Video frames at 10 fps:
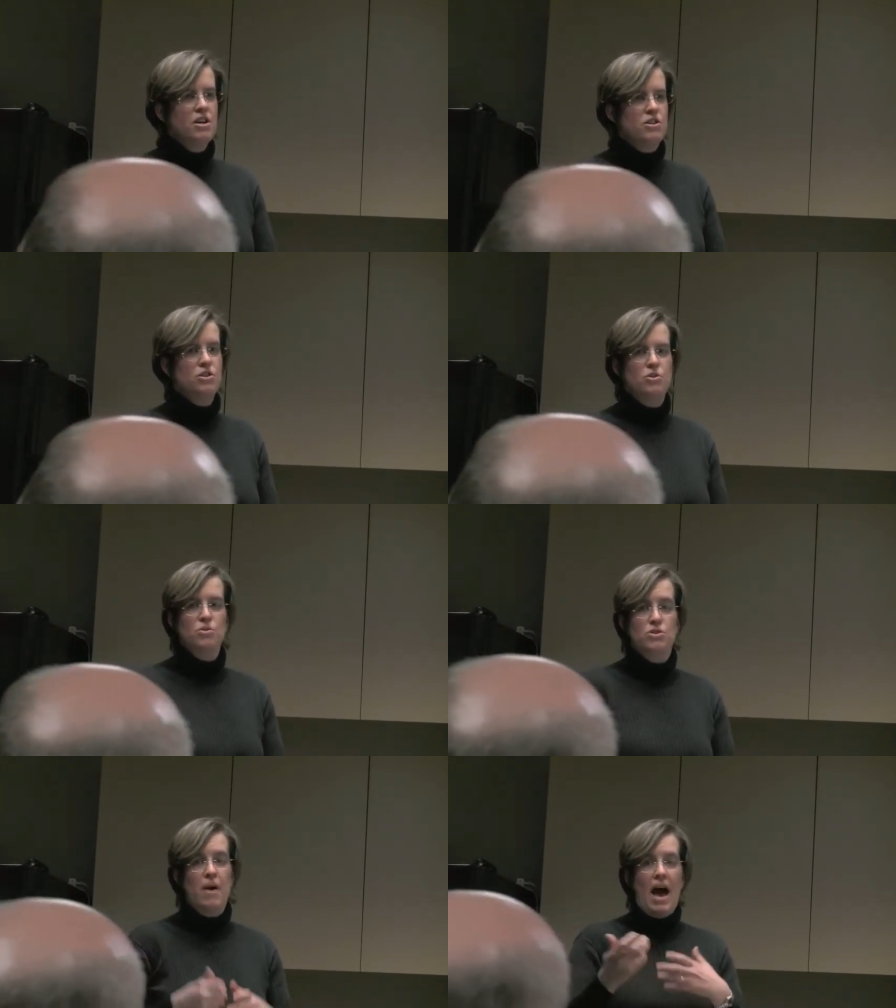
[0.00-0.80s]

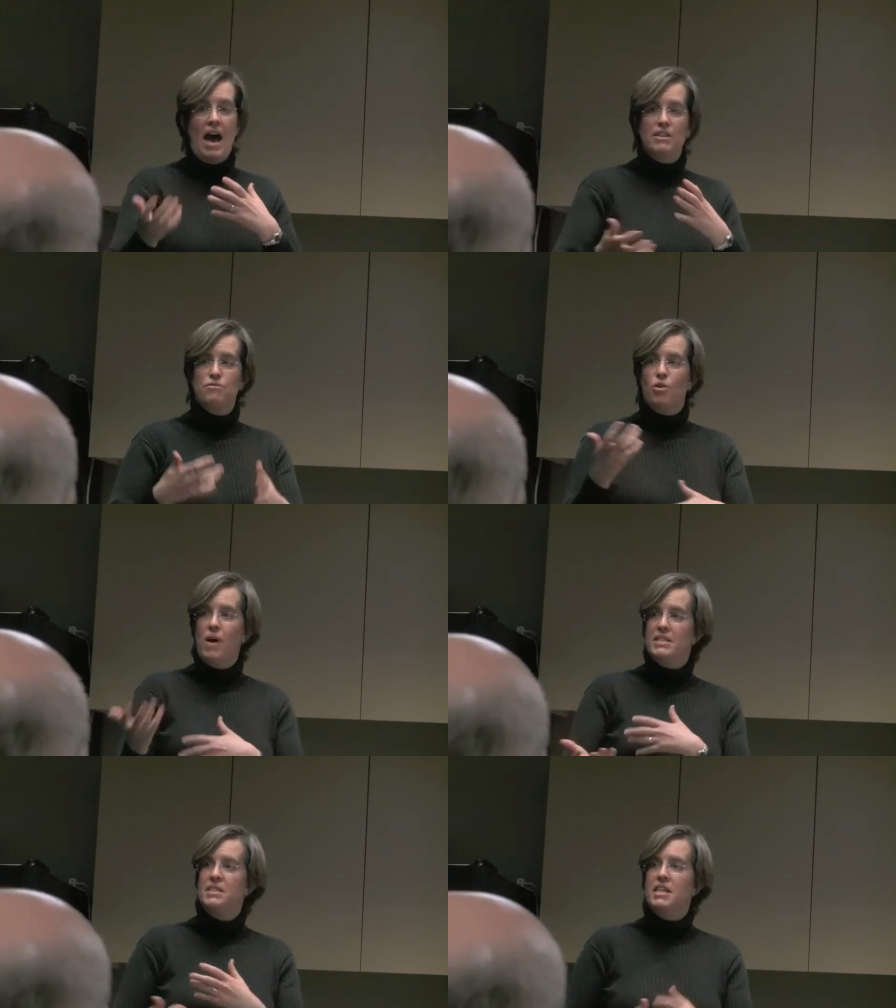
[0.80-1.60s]
to, to ask,
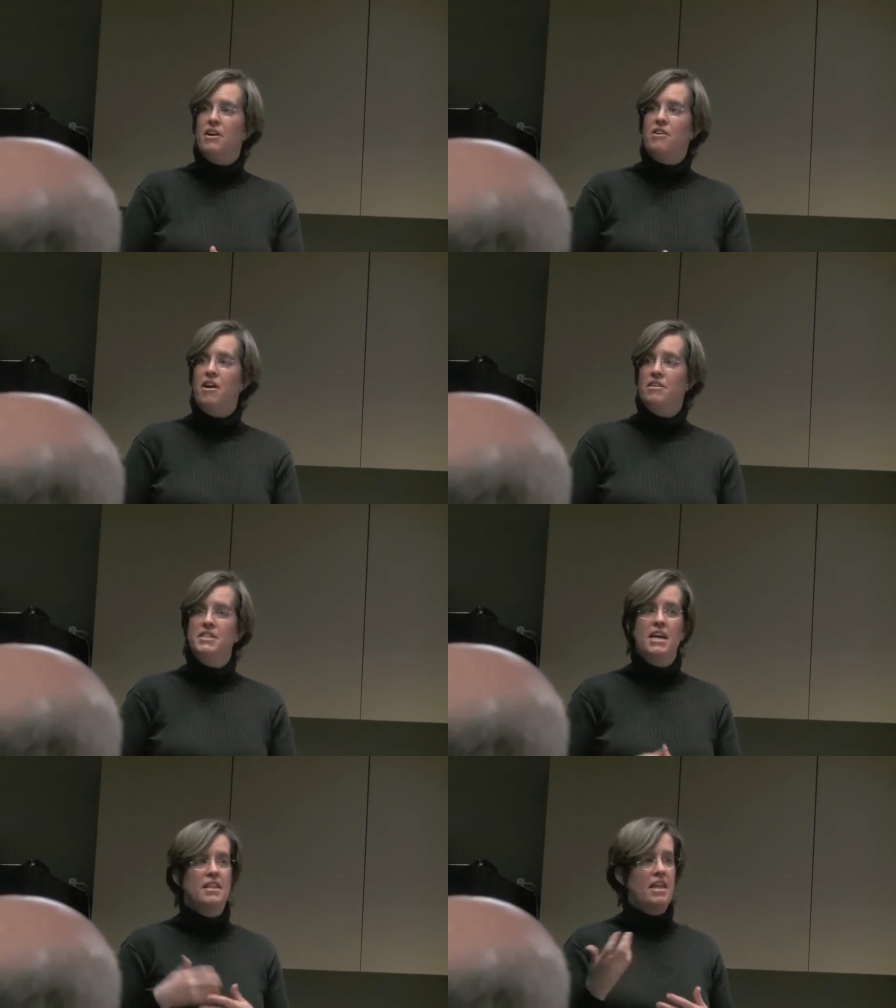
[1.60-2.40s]
request the Secretary of
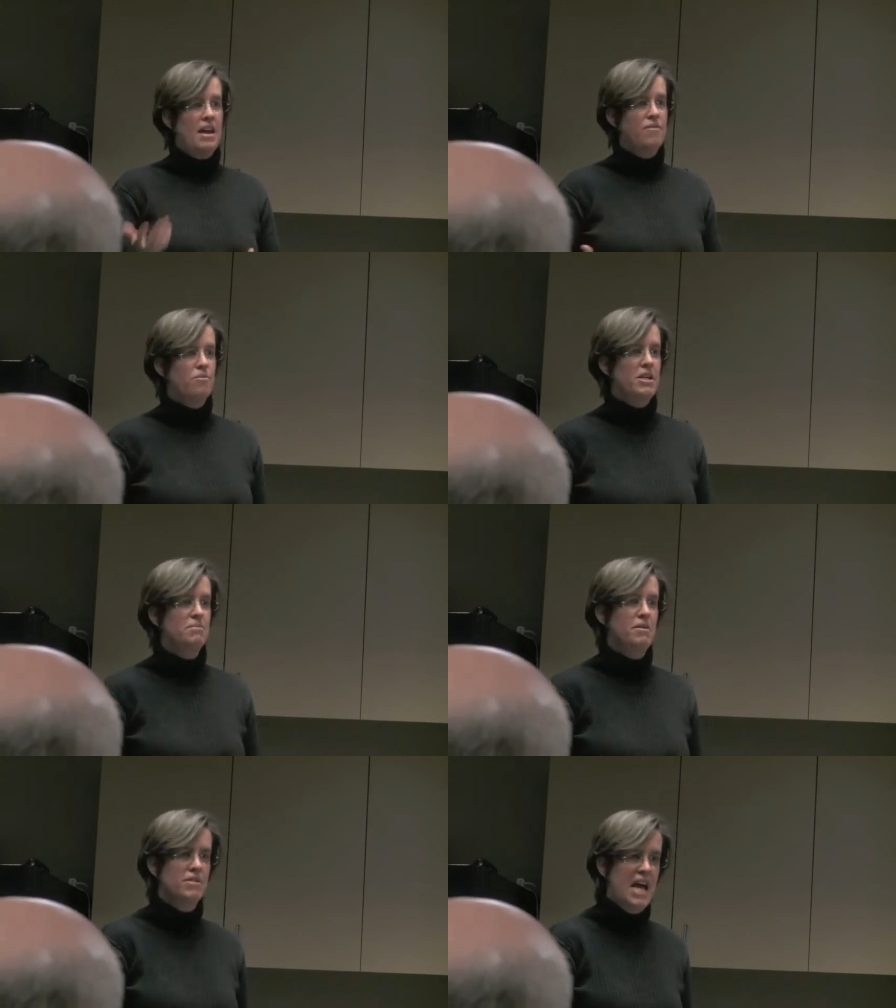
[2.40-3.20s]
State that that
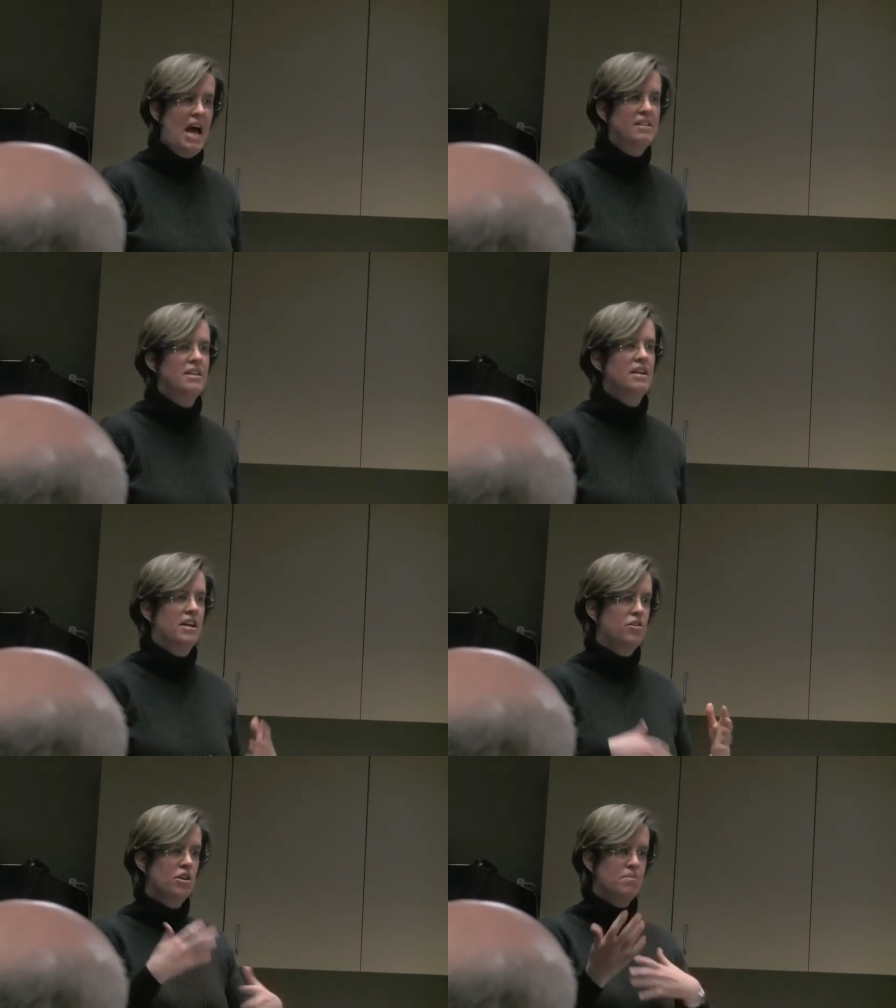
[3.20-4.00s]
information be redacted and
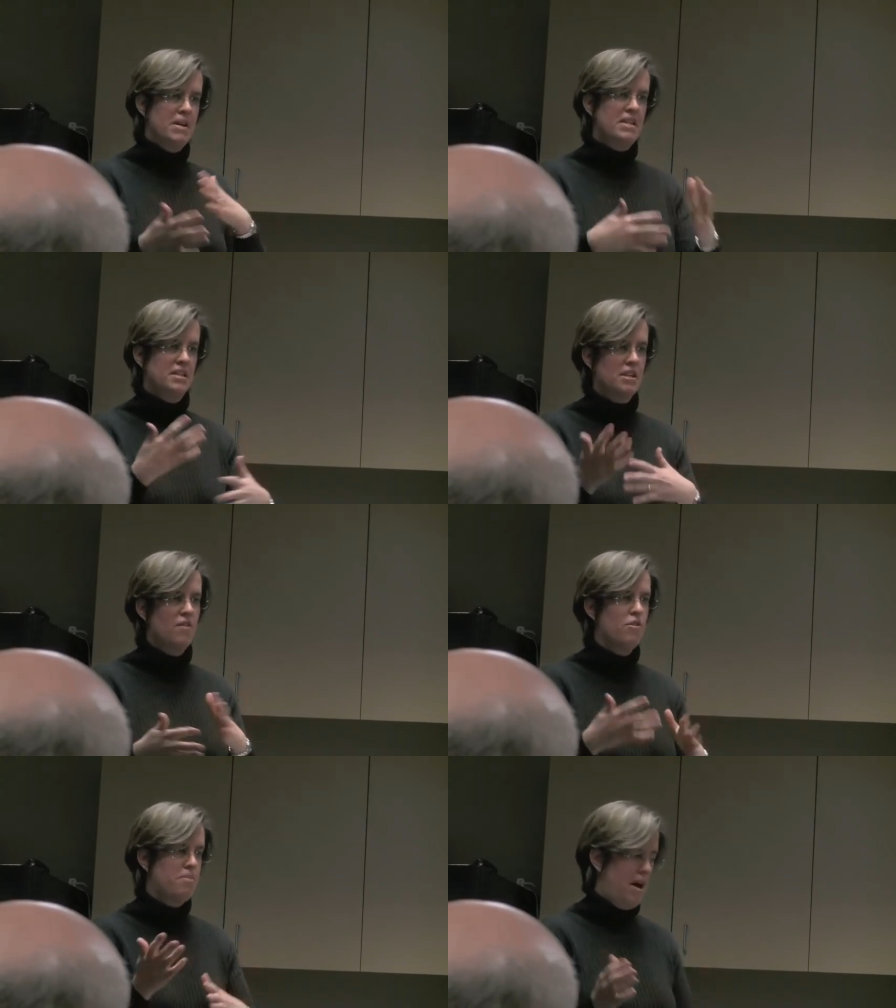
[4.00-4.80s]
it couldn't be
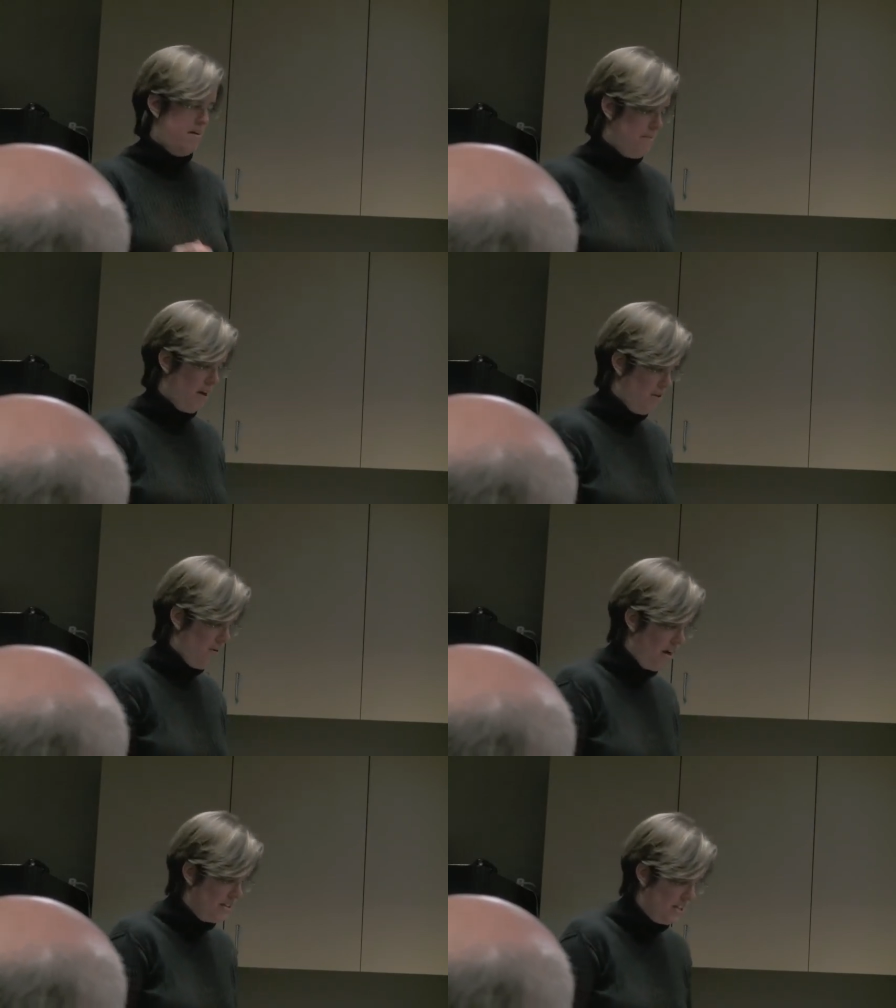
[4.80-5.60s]
discovered by, by other
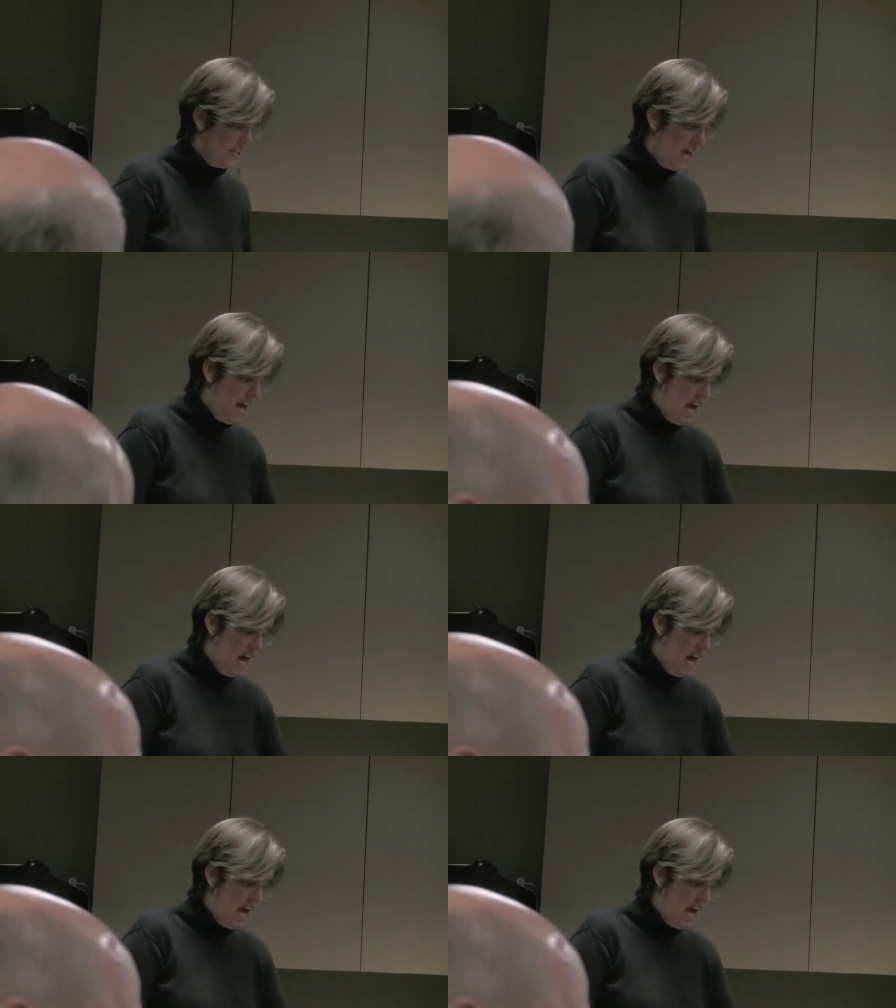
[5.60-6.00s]
processes.